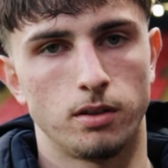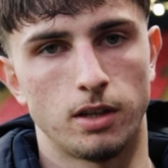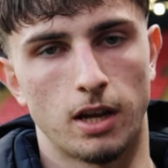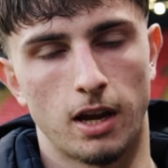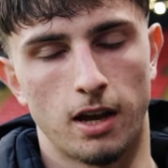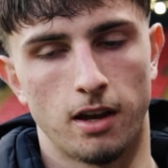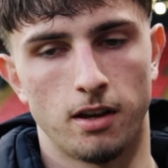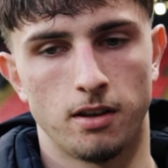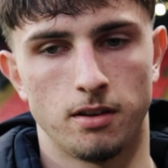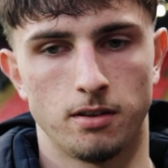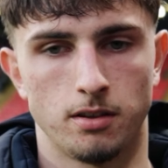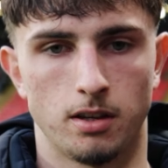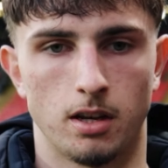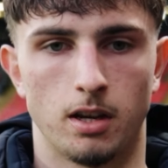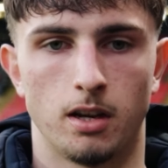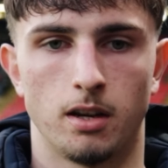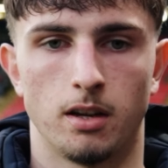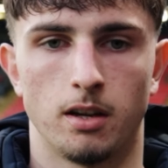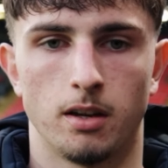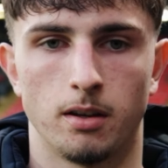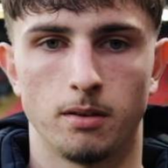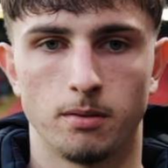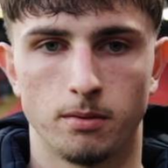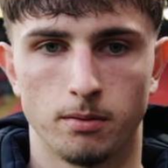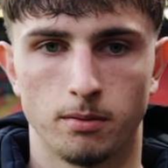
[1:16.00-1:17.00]
Yeah,
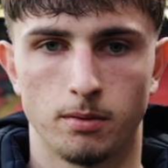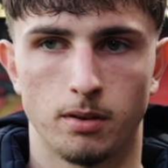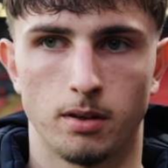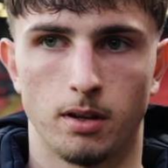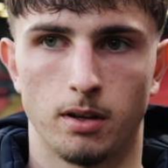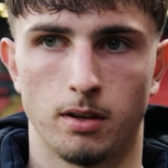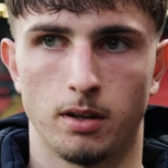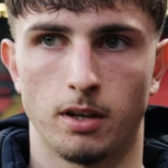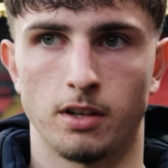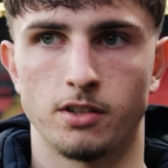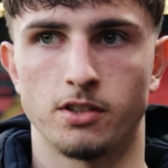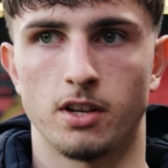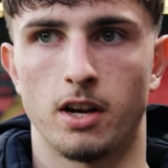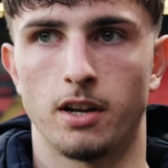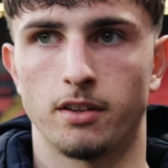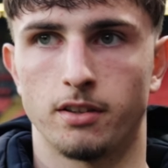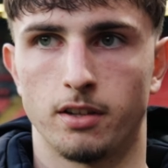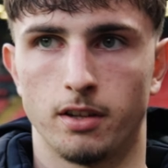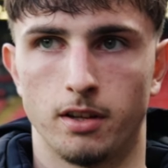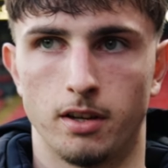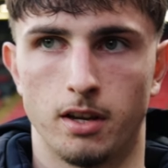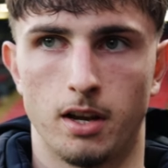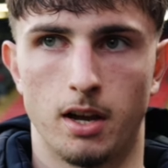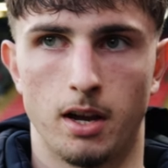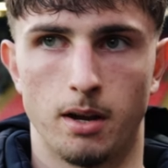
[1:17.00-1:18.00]

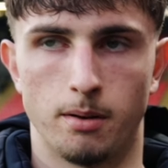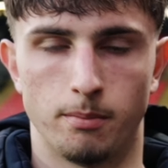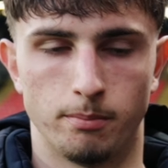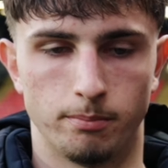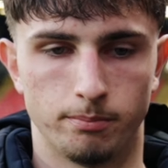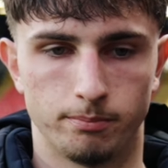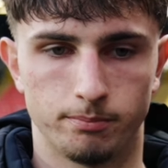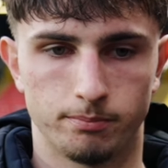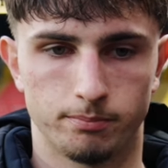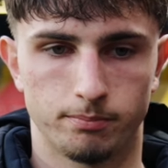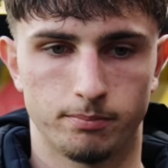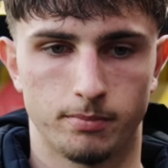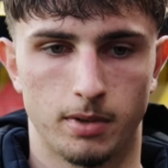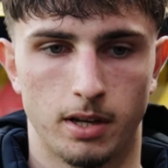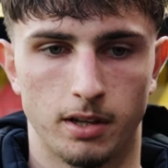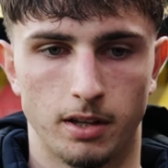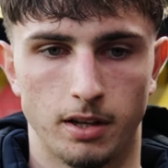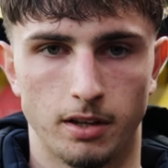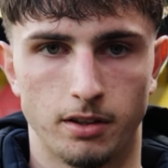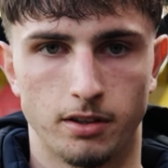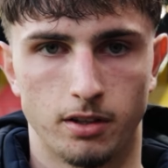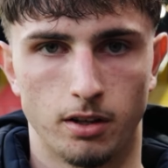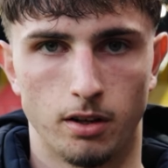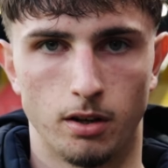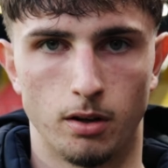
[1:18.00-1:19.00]
exactly. I
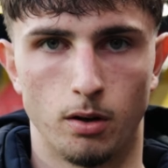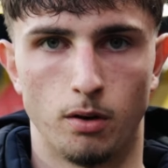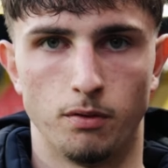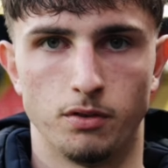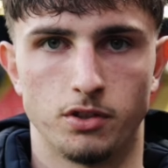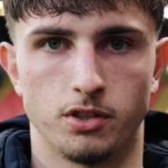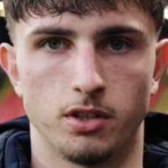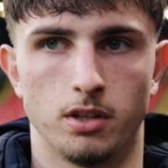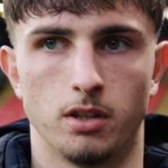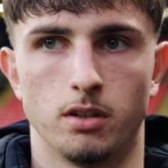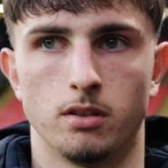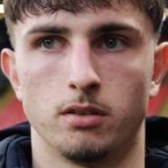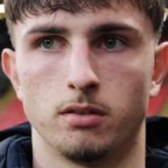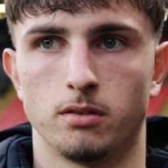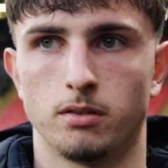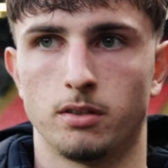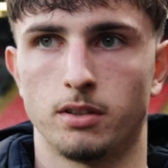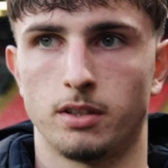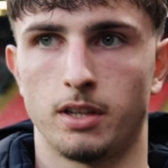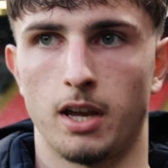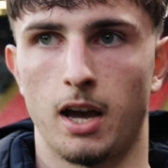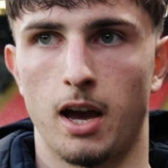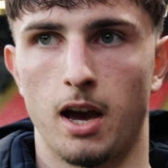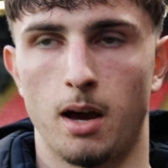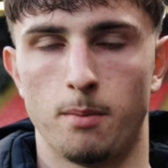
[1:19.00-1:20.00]
like to obviously
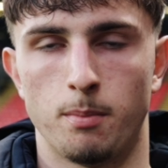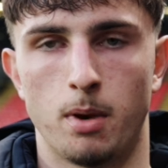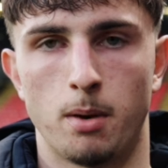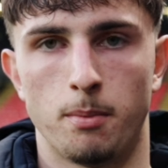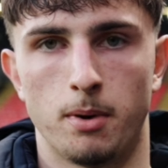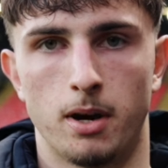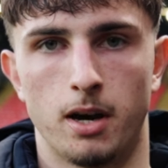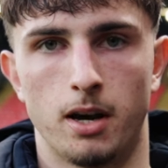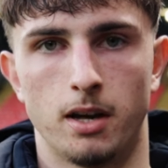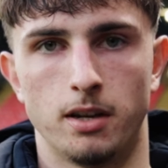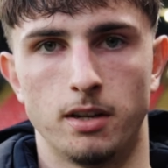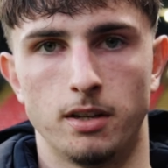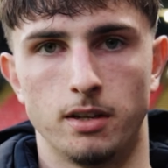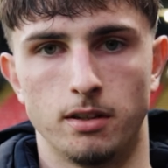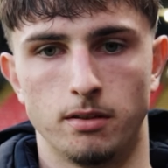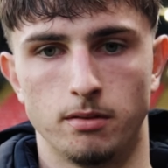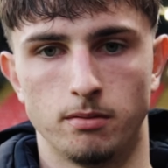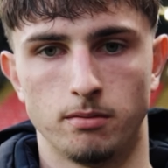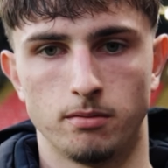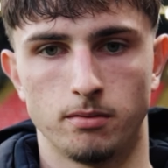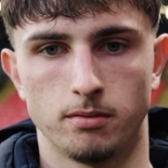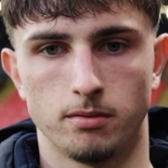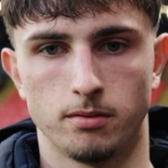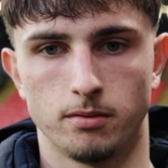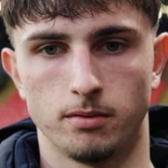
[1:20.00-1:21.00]
get at my man, and
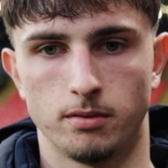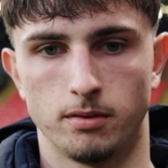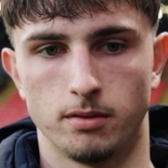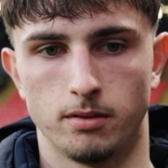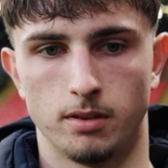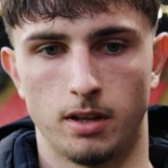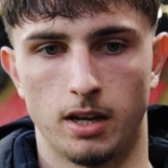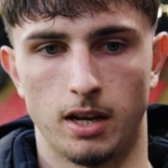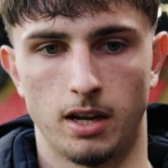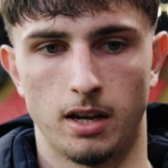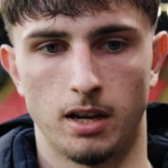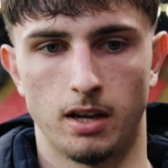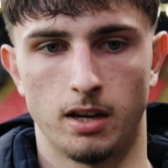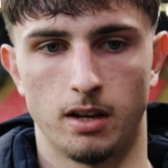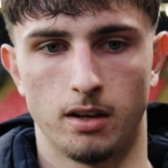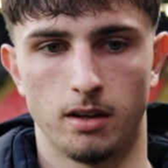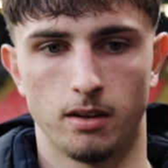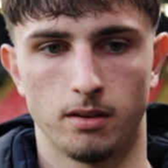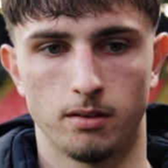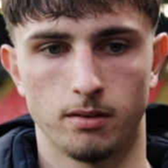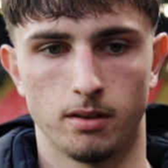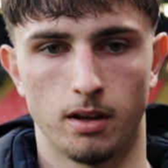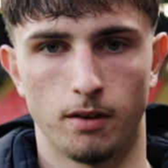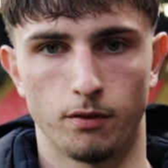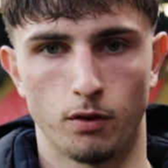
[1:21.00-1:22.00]

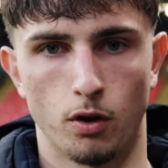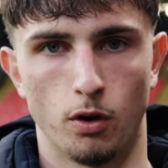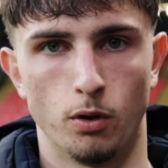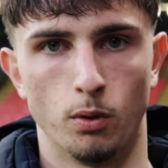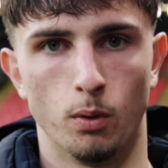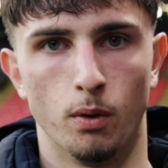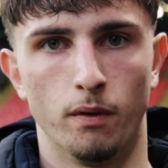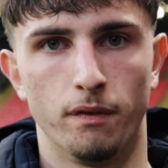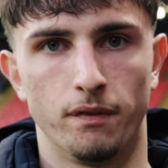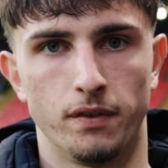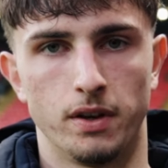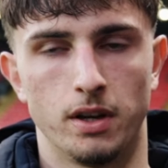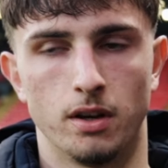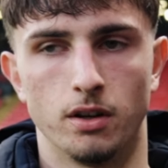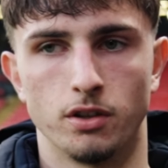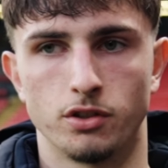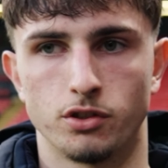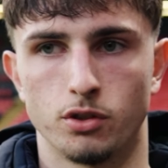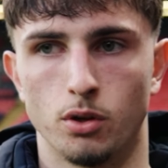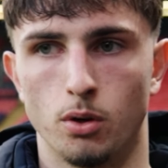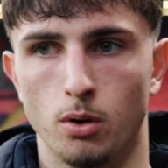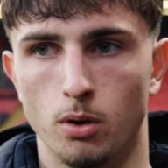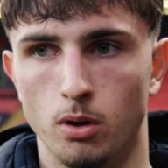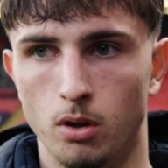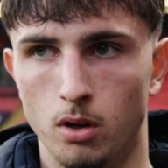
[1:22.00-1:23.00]
I've got no fear.
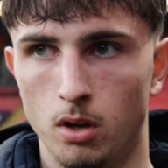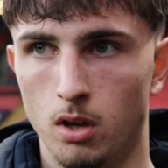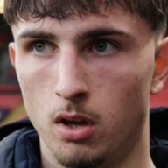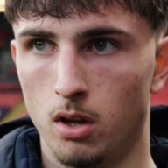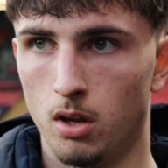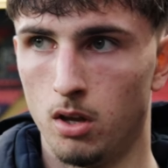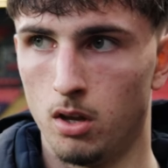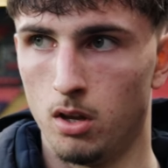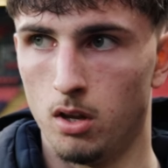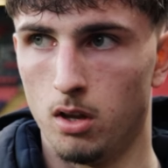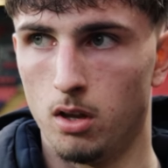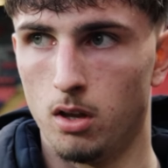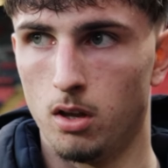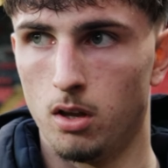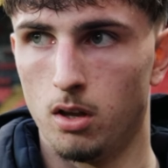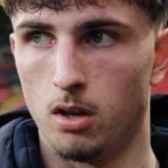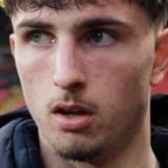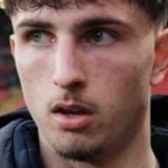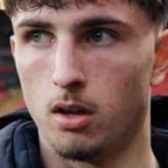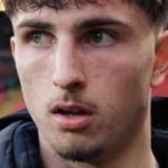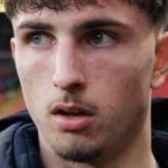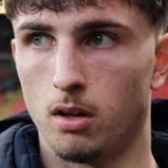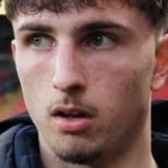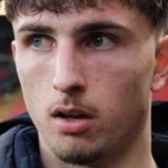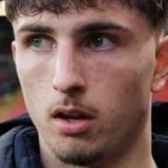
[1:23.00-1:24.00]
So
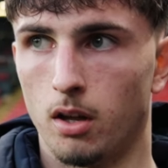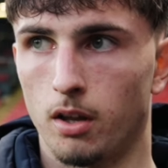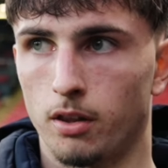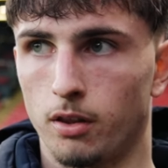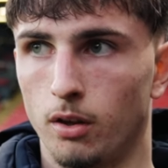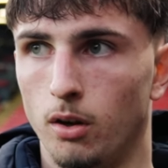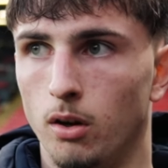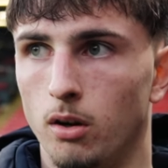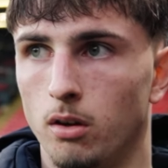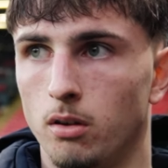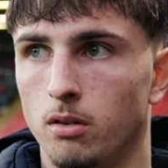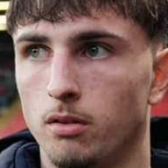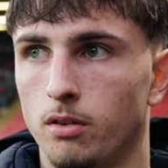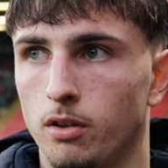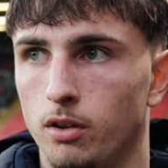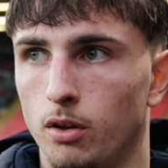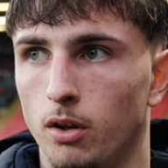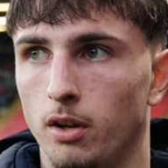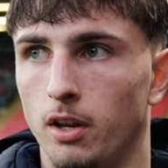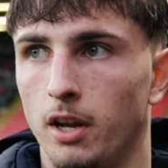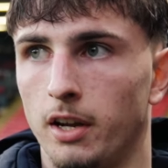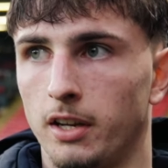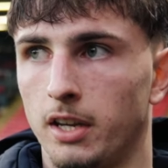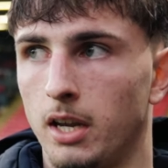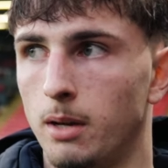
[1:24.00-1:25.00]
I thought
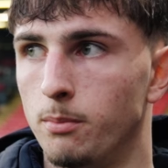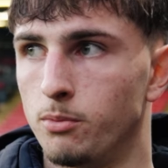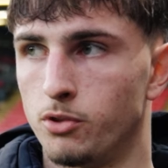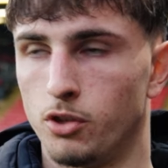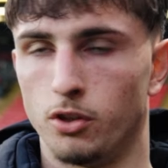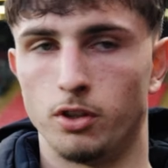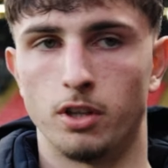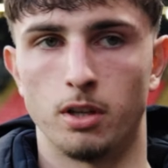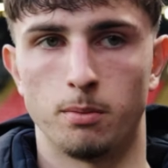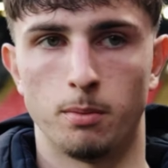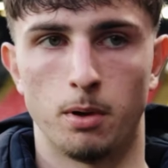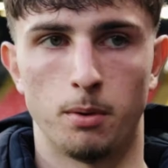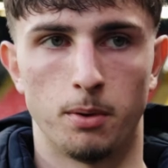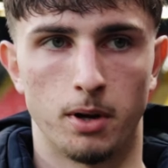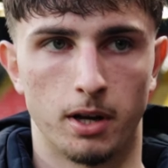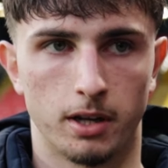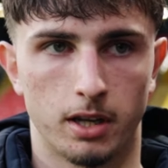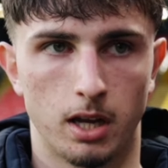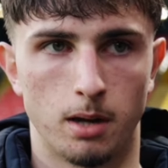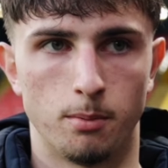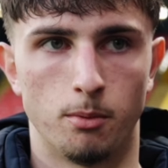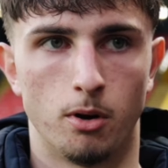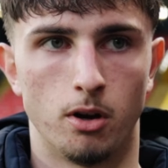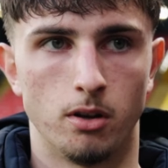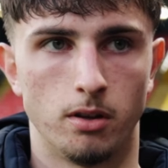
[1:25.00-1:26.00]
that game suited me when I
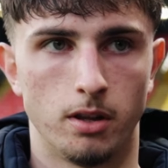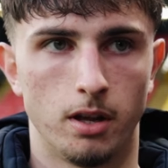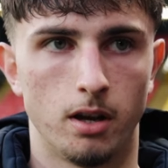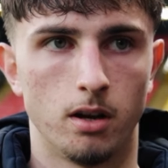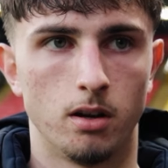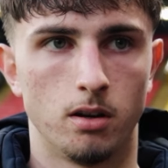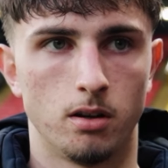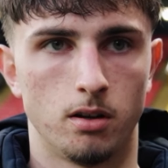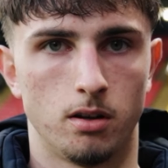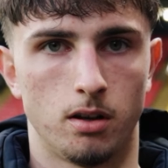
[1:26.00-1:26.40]
came on there.